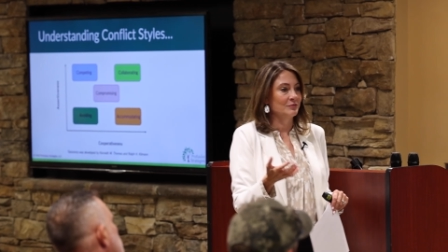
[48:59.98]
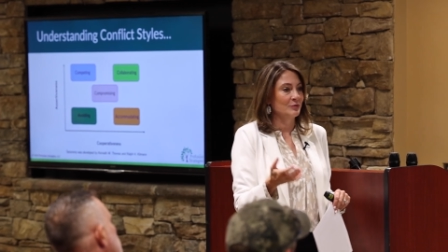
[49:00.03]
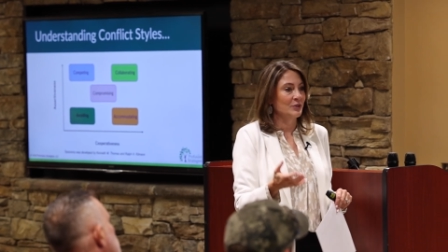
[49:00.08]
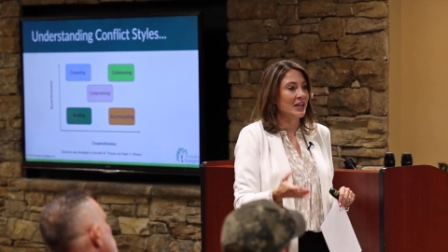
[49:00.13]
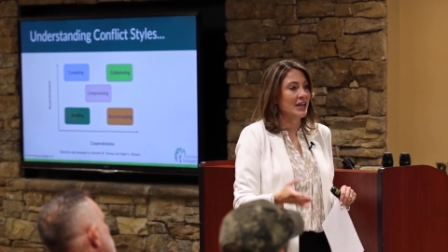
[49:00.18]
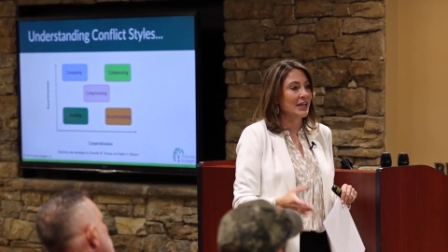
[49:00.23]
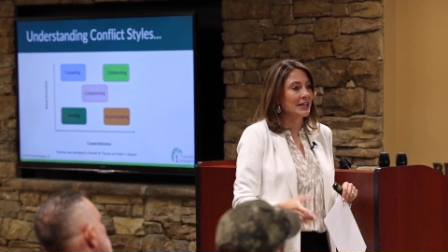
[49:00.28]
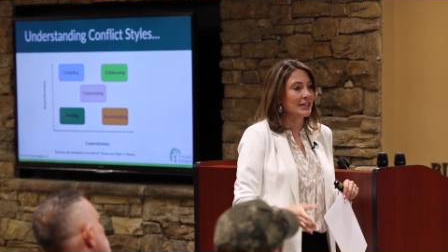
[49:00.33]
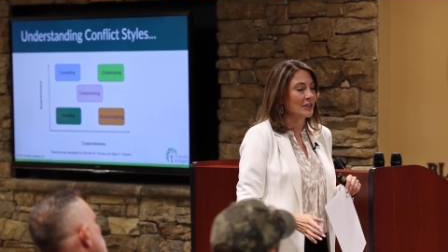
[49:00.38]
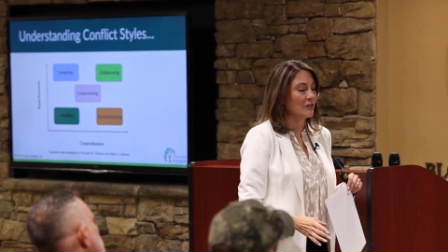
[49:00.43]
We
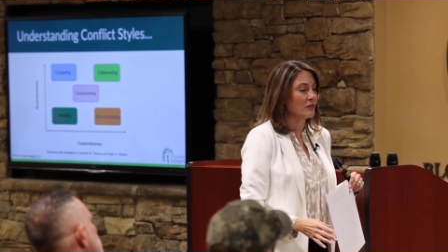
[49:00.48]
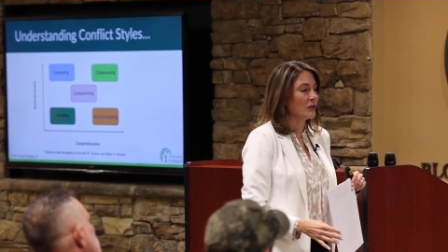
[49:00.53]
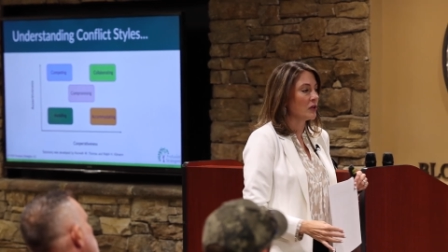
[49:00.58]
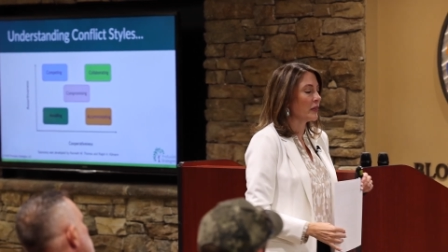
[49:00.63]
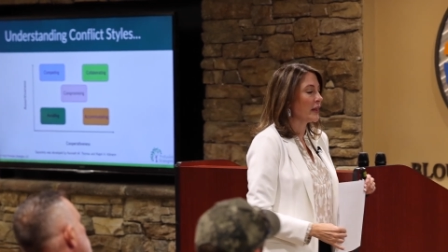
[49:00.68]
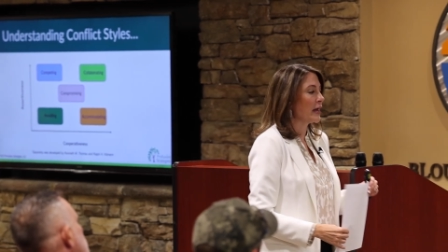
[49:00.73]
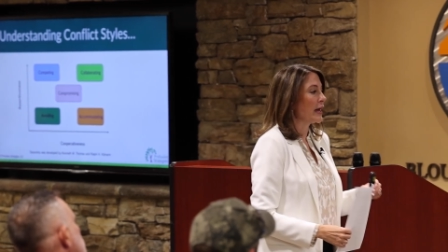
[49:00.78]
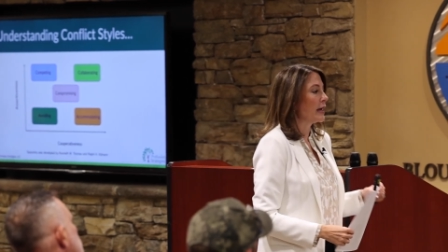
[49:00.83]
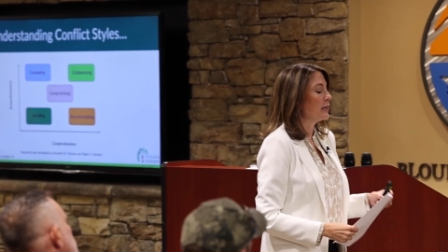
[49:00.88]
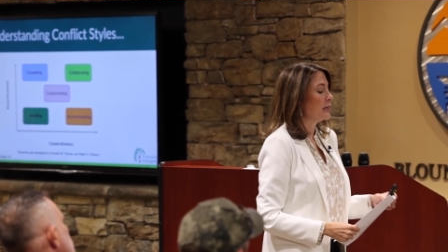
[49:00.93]
can't give
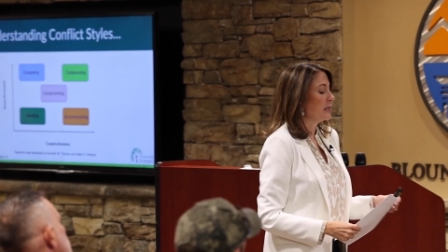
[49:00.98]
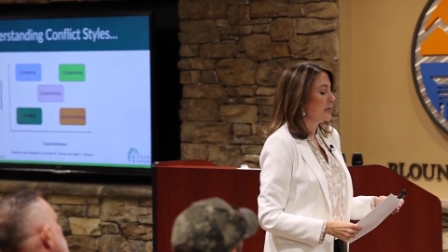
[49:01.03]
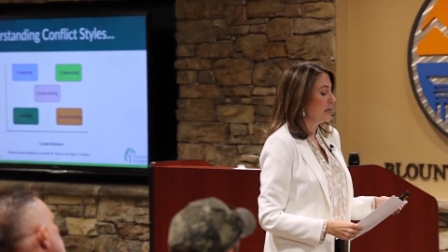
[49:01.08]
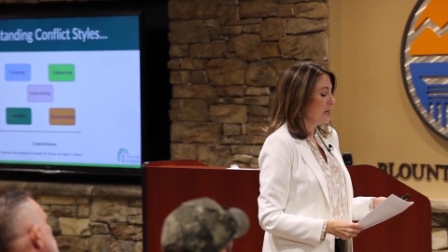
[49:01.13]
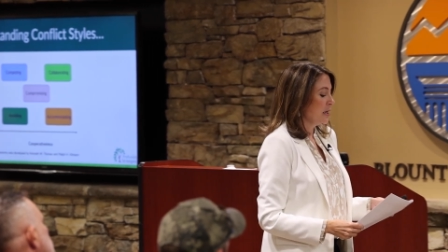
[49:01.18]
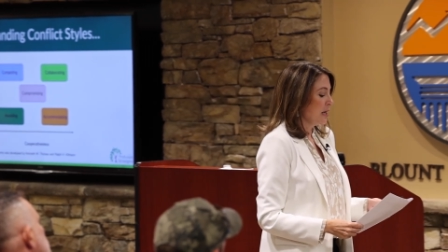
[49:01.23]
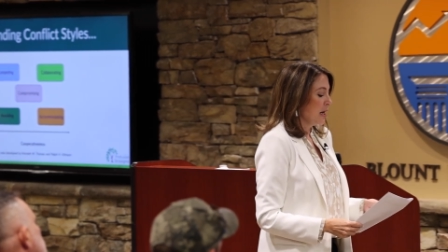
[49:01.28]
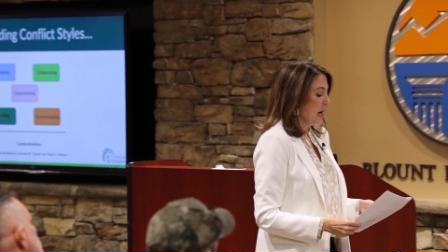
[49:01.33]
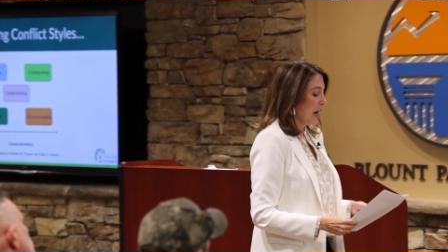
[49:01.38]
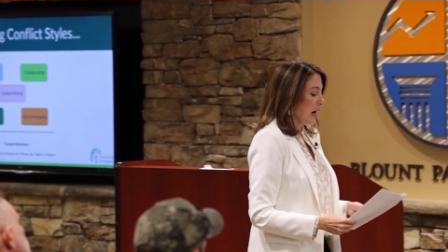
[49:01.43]
on that.
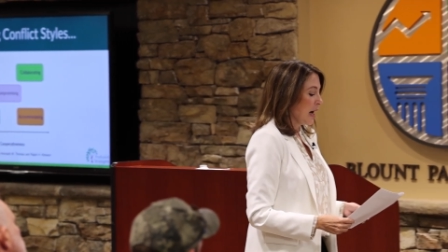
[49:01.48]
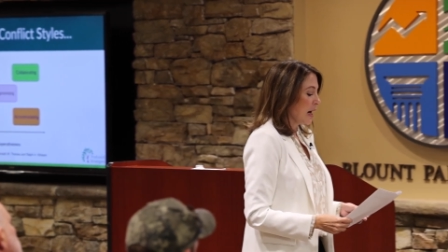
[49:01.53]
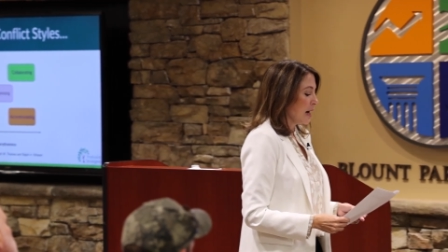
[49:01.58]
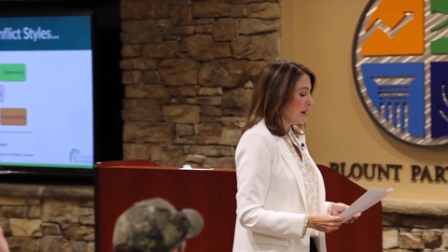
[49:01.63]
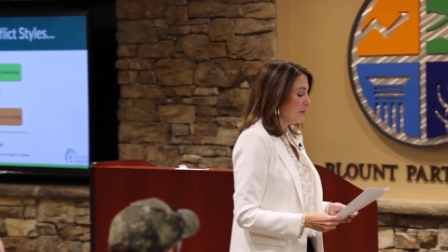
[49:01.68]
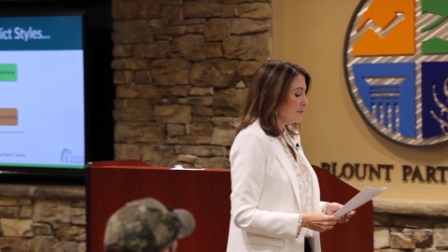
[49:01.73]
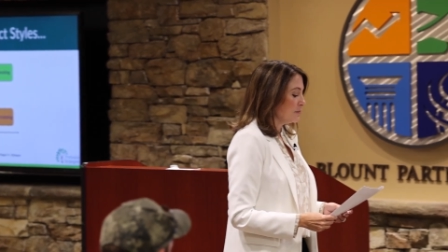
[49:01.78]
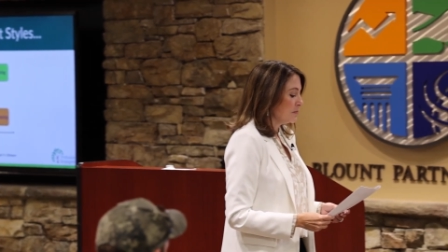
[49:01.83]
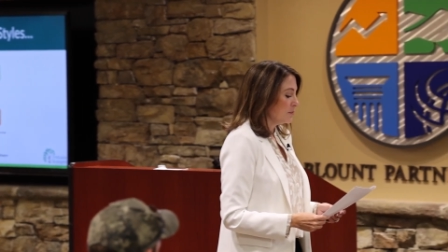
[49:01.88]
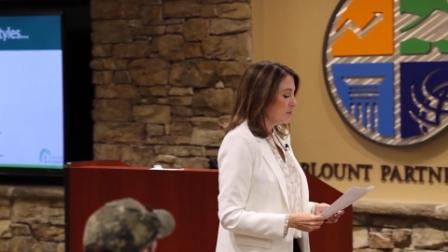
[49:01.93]

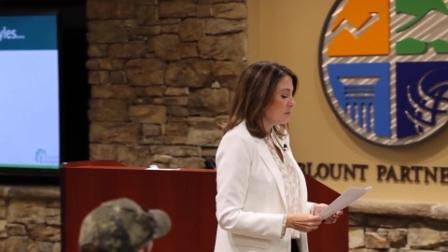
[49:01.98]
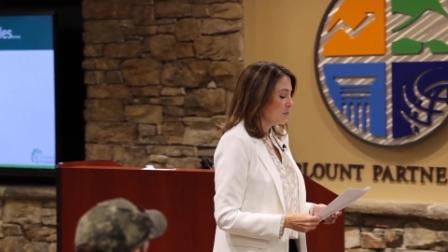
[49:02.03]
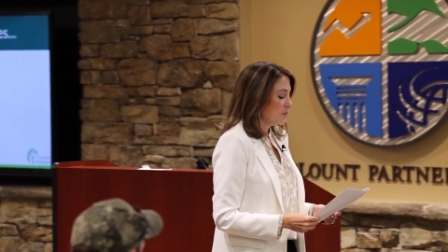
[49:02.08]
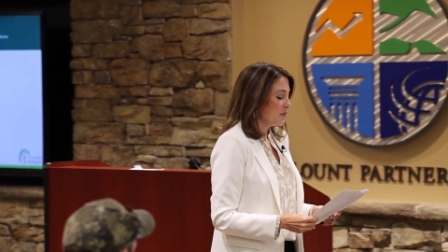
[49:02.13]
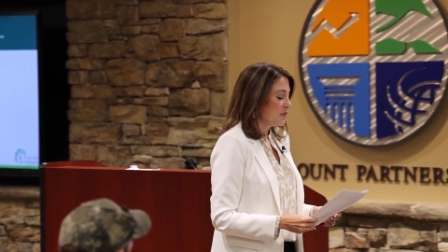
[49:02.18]
Um,